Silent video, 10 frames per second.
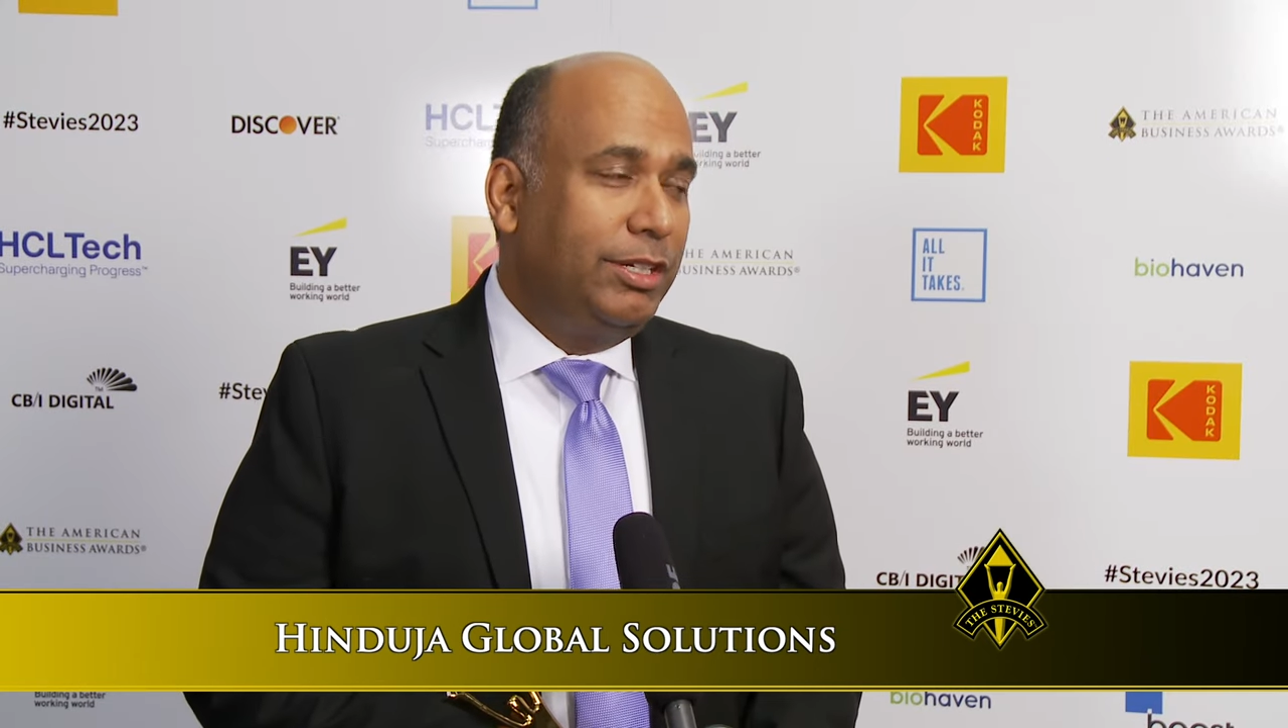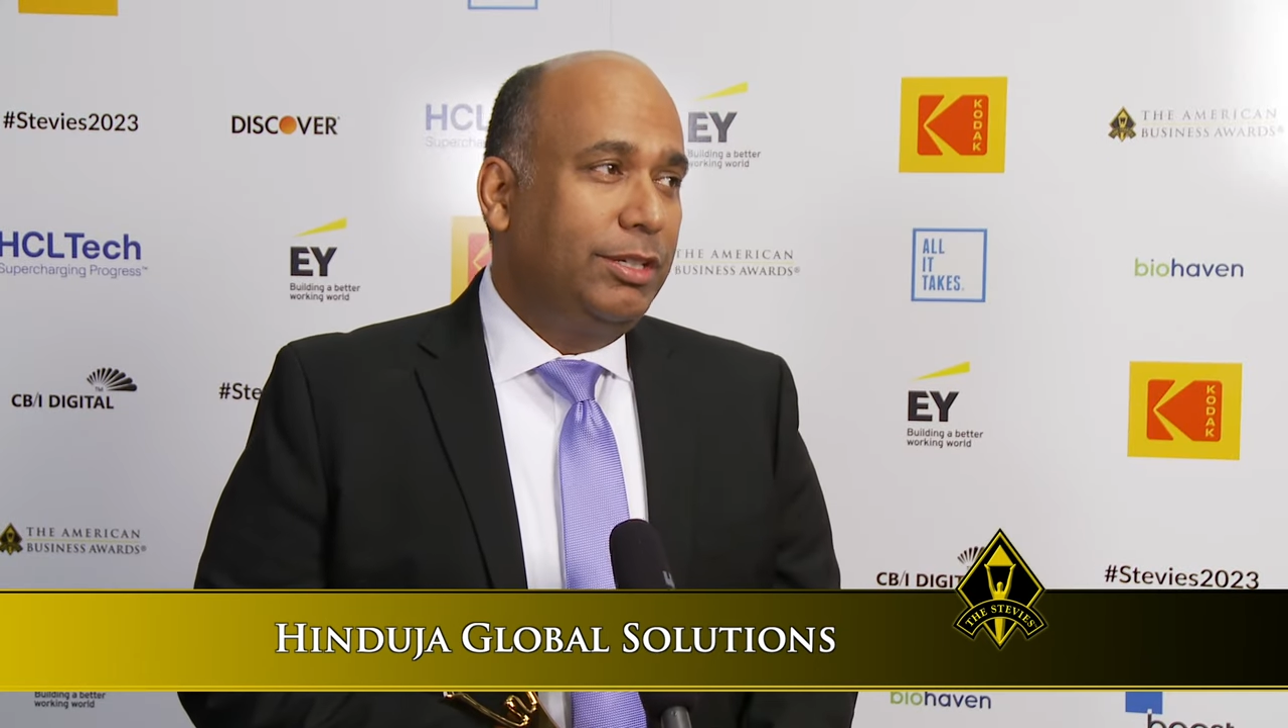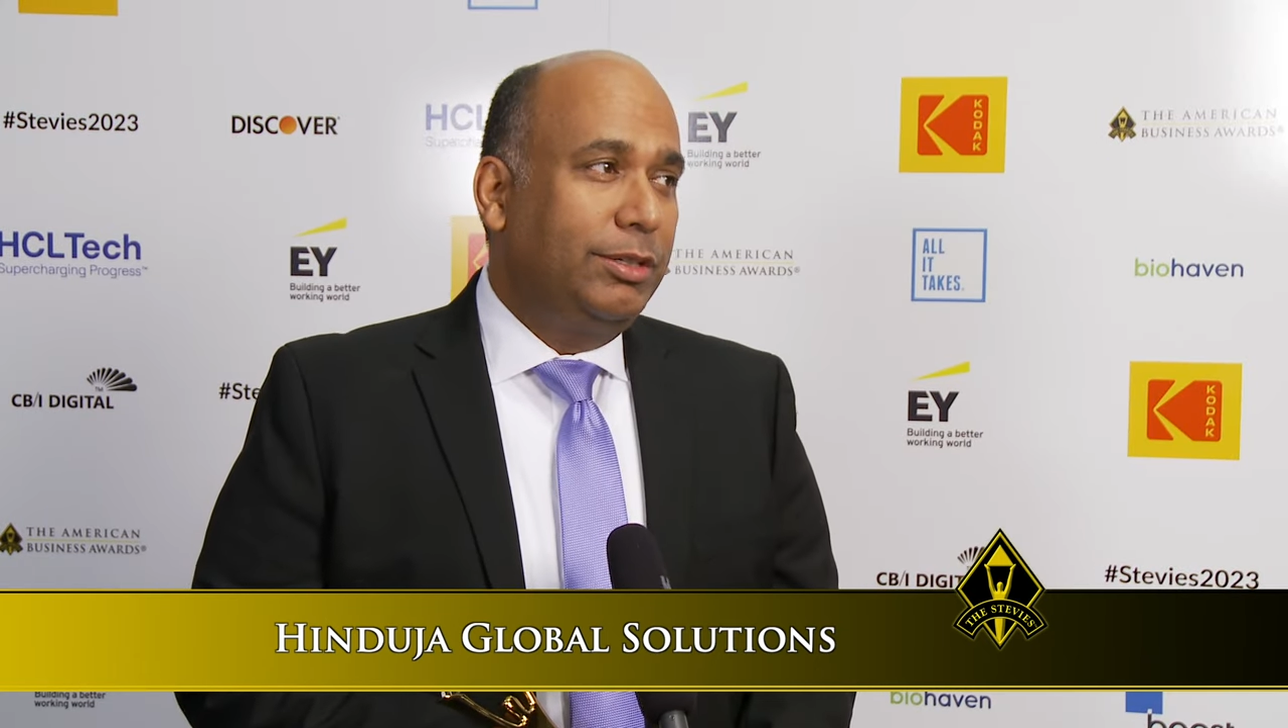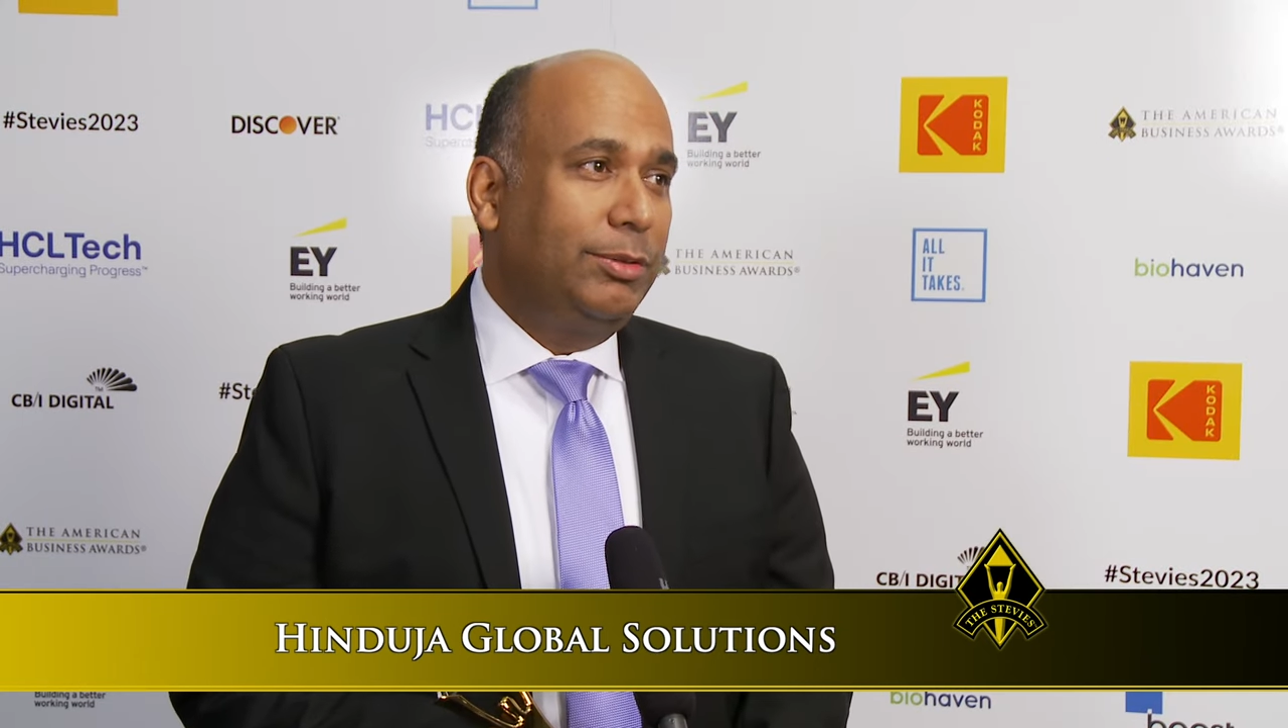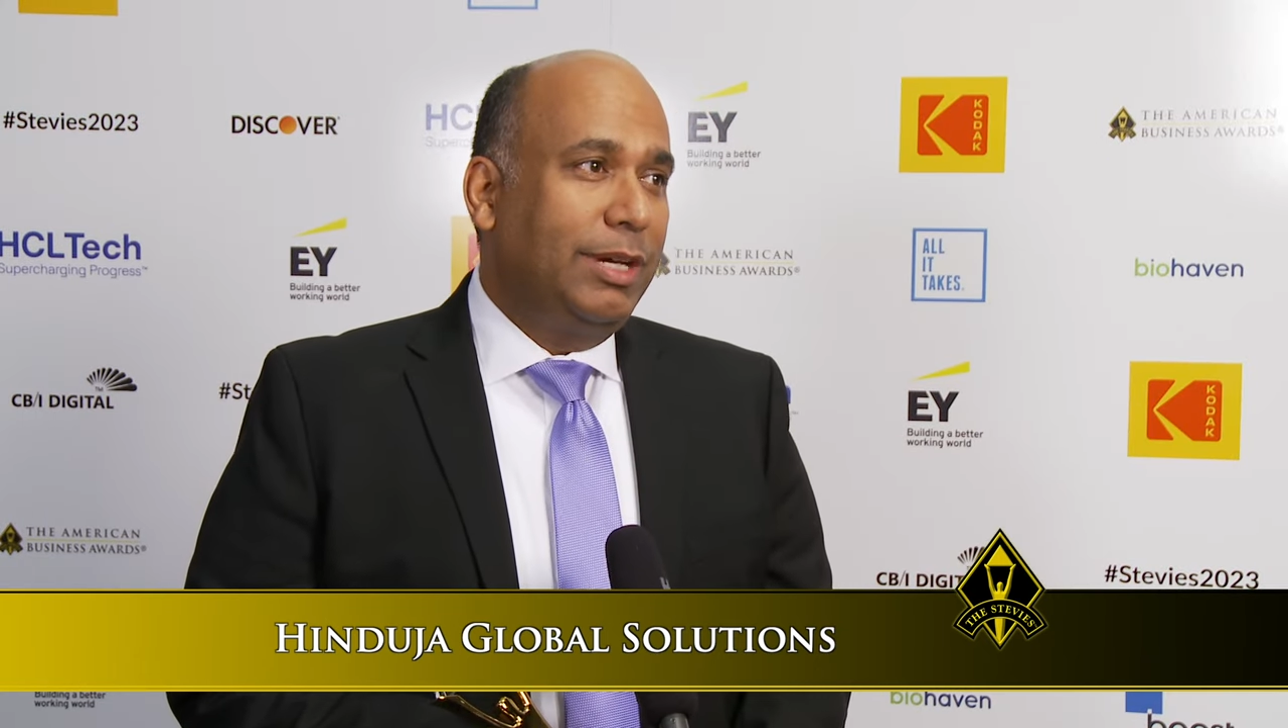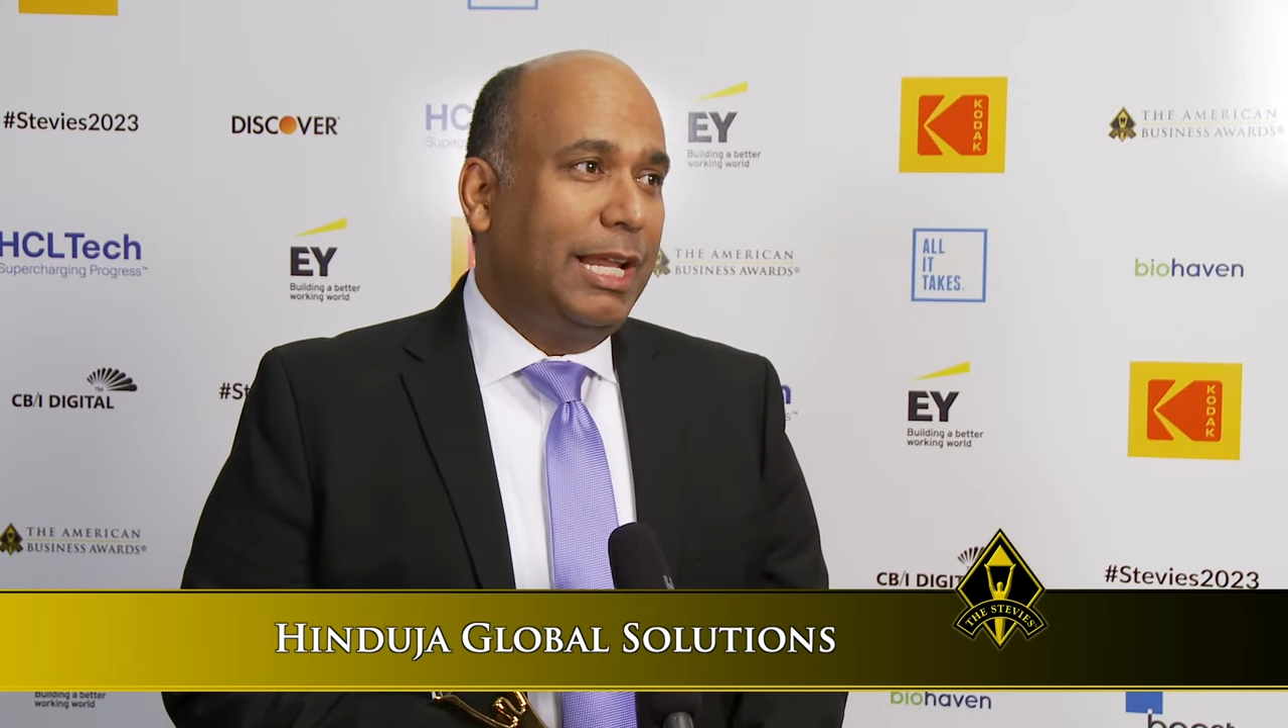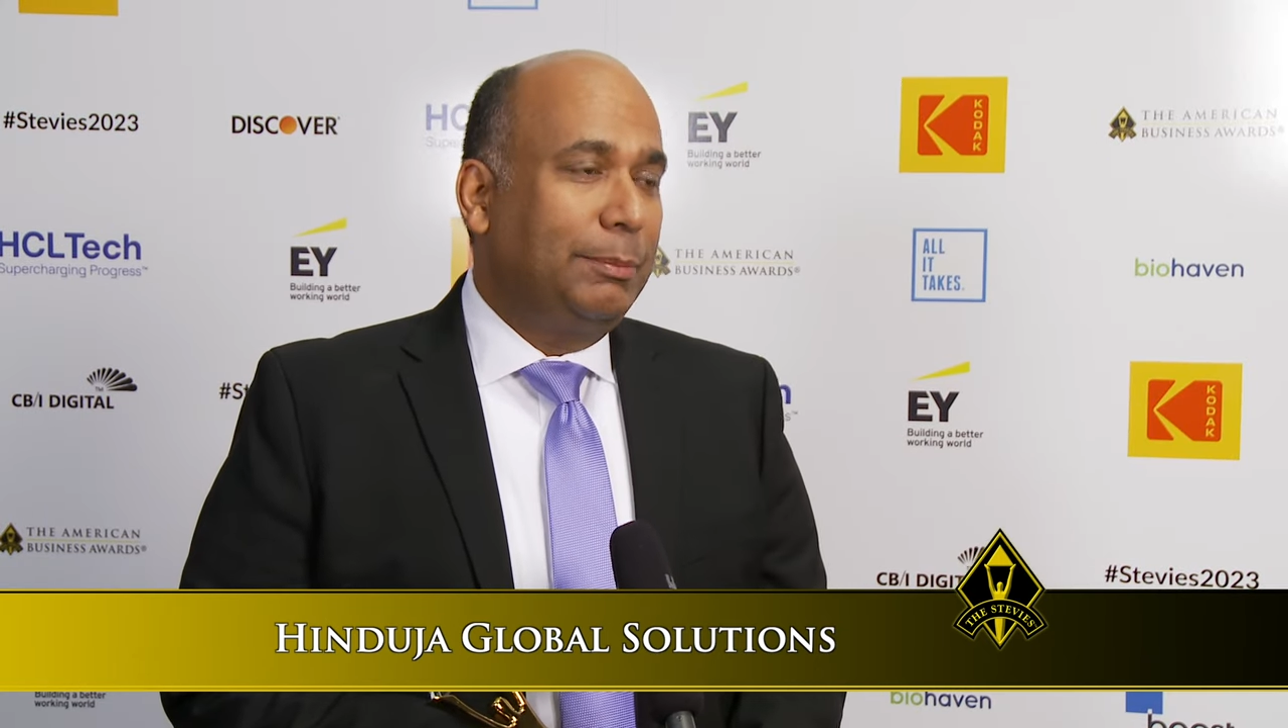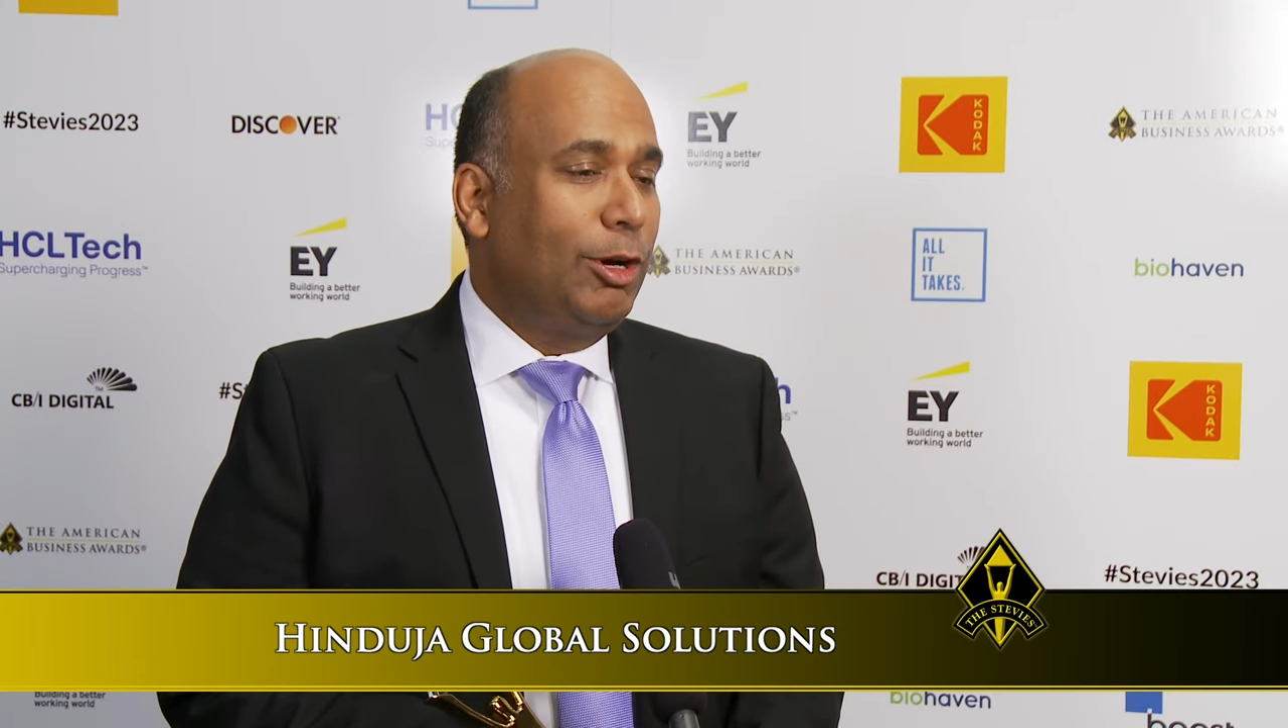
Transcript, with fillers: to help